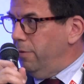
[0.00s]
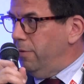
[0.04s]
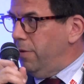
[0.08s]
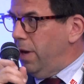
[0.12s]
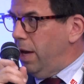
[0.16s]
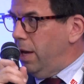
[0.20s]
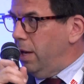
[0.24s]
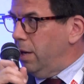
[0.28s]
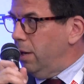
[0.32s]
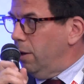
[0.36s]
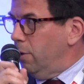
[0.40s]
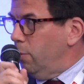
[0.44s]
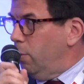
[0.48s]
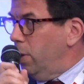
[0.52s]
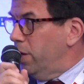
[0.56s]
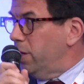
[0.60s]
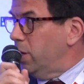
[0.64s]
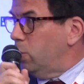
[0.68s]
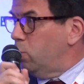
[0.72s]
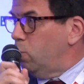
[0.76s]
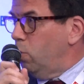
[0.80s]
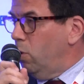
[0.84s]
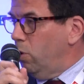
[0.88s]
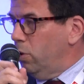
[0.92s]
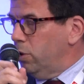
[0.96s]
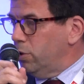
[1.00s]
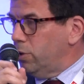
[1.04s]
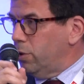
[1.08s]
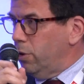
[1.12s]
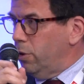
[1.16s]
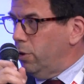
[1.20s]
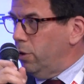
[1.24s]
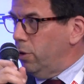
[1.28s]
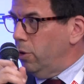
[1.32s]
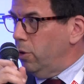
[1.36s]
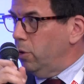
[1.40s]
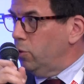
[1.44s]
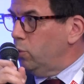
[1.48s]
than what it was
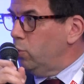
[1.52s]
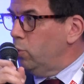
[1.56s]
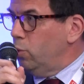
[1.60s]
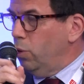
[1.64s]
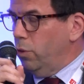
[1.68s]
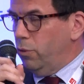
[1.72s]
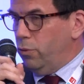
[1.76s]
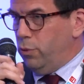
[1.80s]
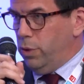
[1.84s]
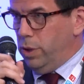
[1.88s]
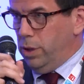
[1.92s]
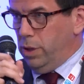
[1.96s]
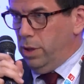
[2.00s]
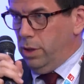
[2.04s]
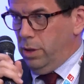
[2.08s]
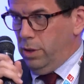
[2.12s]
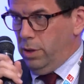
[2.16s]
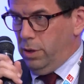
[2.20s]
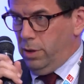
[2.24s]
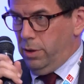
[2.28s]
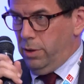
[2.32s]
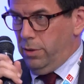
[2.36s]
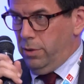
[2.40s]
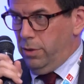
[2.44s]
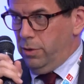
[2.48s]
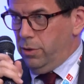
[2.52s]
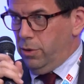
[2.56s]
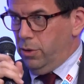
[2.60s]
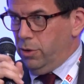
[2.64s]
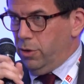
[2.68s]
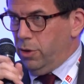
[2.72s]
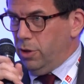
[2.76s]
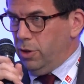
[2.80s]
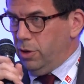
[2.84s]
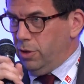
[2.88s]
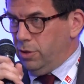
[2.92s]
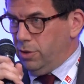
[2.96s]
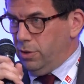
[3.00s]
two or three
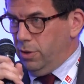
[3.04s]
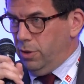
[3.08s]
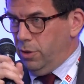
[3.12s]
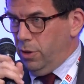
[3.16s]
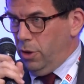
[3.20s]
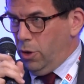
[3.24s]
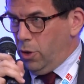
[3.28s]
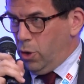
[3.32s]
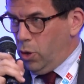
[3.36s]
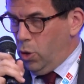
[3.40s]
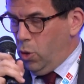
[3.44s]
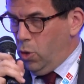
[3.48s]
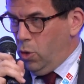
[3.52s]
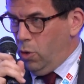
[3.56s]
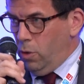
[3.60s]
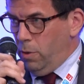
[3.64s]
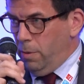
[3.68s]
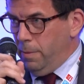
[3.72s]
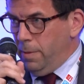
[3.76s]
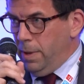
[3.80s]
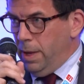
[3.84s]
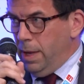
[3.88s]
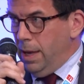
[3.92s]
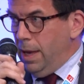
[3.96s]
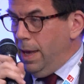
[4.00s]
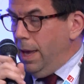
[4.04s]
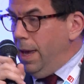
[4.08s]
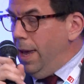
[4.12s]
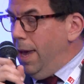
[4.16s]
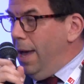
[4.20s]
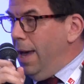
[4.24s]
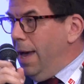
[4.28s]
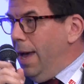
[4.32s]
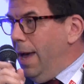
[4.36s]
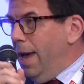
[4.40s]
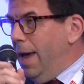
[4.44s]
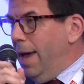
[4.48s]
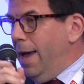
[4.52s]
years ago.
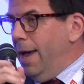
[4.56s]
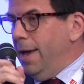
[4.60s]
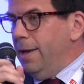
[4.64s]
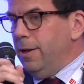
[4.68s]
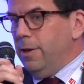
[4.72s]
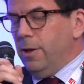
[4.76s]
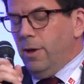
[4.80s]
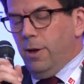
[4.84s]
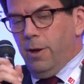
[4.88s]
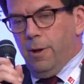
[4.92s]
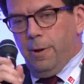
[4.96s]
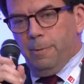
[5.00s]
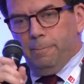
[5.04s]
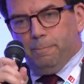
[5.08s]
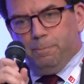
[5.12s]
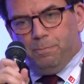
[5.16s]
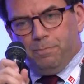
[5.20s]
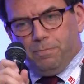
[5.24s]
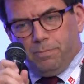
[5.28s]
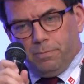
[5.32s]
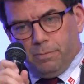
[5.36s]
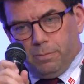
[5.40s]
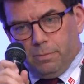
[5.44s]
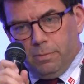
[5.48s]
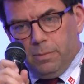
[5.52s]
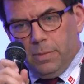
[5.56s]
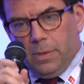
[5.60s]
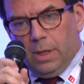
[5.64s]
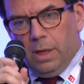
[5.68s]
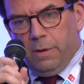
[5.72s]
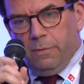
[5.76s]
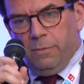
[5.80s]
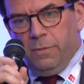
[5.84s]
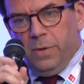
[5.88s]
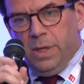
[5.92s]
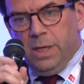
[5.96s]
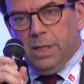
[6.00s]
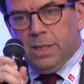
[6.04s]
And um,
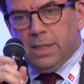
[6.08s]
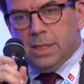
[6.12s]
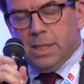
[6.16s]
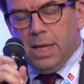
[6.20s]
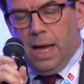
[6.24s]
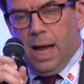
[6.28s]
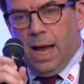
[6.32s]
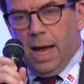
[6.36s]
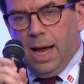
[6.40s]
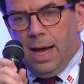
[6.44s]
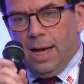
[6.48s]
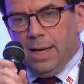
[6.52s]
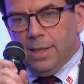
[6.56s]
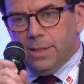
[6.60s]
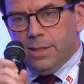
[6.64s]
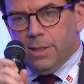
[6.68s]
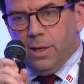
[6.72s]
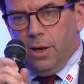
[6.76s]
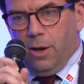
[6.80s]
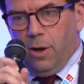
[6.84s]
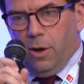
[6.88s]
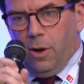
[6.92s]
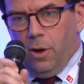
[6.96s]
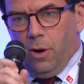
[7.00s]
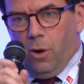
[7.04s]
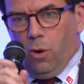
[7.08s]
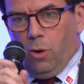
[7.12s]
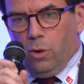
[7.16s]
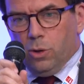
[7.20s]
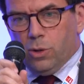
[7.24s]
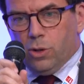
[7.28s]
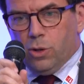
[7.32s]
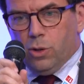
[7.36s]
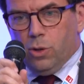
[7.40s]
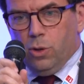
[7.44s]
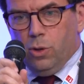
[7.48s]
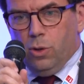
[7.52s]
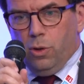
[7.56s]
this has uh,
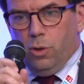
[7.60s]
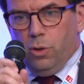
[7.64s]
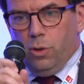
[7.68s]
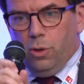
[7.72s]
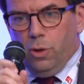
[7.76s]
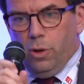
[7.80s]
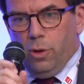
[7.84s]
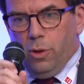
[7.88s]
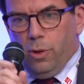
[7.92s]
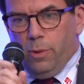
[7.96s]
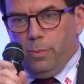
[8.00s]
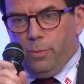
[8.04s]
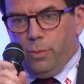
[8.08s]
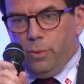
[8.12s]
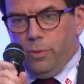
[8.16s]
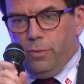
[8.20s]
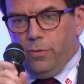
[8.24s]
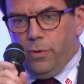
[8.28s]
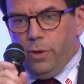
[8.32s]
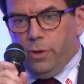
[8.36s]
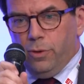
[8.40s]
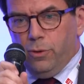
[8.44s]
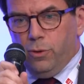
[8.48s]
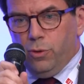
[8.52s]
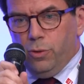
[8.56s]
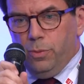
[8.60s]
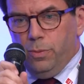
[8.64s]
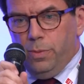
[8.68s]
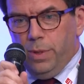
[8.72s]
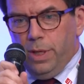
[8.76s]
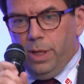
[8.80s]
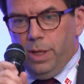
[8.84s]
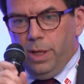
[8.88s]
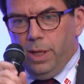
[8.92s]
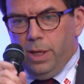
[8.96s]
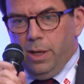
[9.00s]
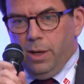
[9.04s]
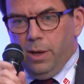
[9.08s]
also uh, proven to
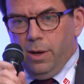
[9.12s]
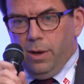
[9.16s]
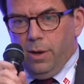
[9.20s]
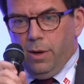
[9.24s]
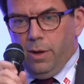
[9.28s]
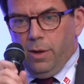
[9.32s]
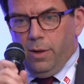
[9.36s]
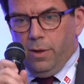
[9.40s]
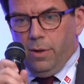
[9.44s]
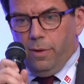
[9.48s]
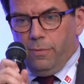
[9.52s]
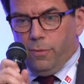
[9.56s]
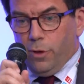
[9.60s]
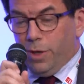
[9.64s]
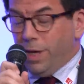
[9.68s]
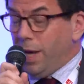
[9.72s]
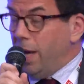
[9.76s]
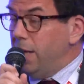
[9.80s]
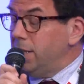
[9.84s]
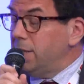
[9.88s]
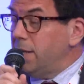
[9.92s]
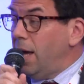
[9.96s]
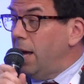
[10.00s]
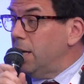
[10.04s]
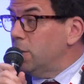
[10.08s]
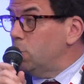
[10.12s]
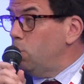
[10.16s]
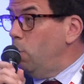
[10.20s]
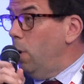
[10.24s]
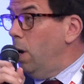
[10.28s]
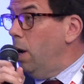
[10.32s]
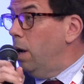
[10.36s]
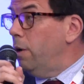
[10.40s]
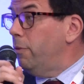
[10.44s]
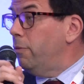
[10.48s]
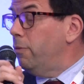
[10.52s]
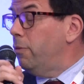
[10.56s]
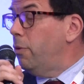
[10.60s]
be uh, the case as
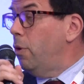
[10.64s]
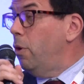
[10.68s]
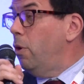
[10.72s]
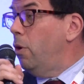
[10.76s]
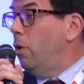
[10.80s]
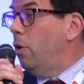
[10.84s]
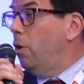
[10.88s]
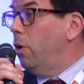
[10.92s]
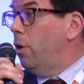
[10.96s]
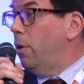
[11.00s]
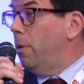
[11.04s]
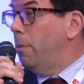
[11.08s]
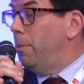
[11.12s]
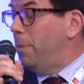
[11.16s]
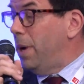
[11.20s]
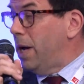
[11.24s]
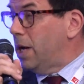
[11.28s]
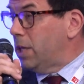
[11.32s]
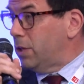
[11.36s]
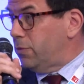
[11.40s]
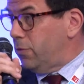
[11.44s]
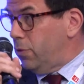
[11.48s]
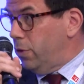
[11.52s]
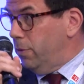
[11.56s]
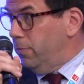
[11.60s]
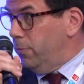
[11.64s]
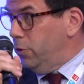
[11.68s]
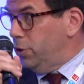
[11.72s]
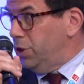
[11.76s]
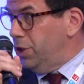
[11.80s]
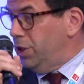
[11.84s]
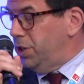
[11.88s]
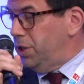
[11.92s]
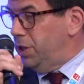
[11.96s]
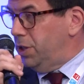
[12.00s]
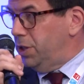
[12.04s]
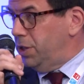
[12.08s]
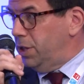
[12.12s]
well for uh, banks from the
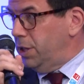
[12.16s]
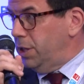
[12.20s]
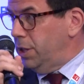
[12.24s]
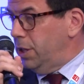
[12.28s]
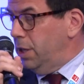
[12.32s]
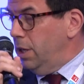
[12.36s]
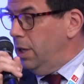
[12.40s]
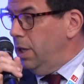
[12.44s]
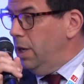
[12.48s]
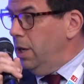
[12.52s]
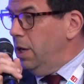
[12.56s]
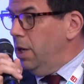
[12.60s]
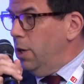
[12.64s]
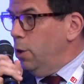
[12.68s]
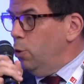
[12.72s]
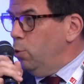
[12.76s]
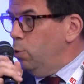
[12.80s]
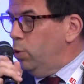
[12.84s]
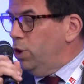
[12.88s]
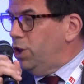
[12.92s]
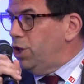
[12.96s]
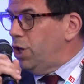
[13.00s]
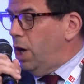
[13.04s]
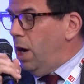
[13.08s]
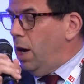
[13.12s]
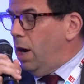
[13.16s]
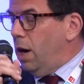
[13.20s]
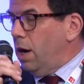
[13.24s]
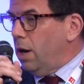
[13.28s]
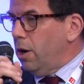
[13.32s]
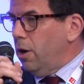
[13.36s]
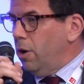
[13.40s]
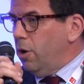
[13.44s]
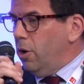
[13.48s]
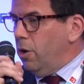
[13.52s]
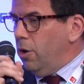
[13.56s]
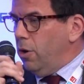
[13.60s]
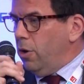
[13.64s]
GCC, which
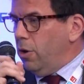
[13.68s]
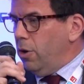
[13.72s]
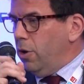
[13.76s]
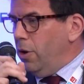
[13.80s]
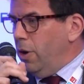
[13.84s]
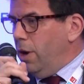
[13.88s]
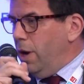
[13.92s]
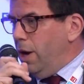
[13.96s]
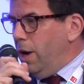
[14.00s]
are, uh,